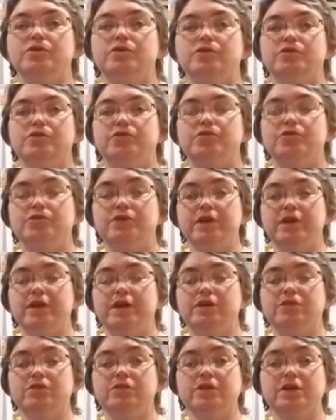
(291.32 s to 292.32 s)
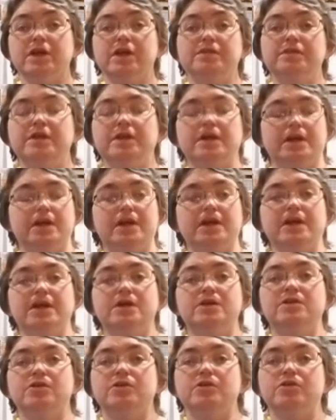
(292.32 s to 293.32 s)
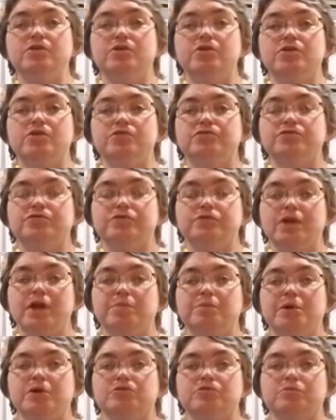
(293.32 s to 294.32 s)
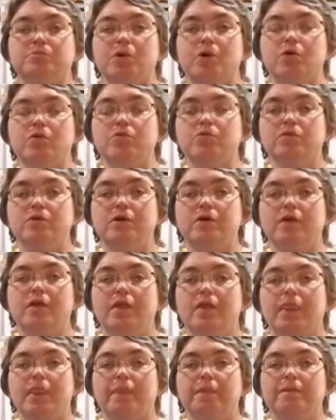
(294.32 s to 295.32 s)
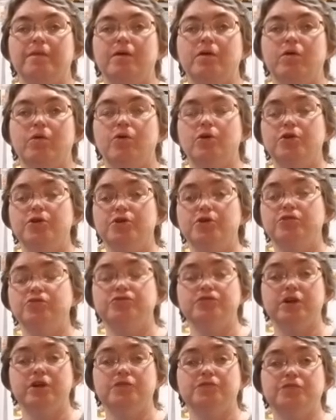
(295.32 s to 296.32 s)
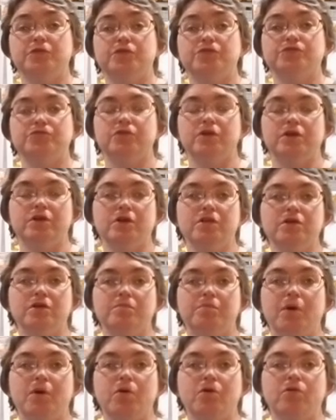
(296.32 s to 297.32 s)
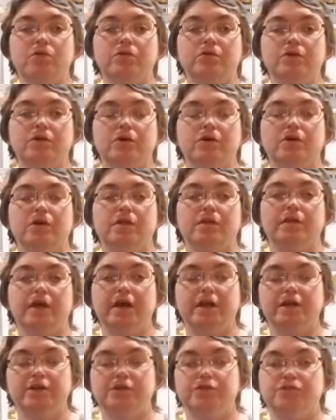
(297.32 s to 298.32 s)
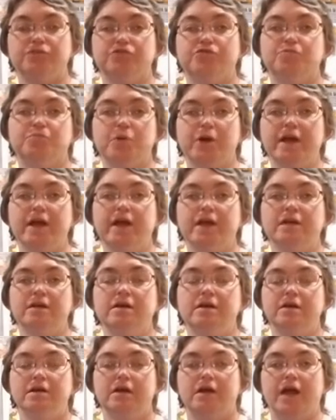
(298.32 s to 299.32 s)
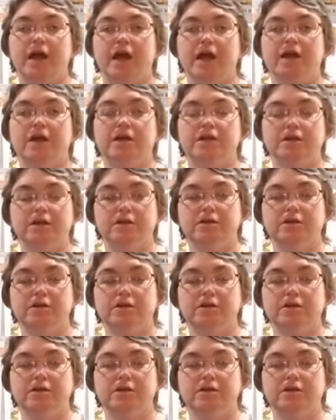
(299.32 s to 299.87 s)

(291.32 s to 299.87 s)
you can either leave it in your stand mixer bowl, or you can transfer it to another bowl that you've sprayed, and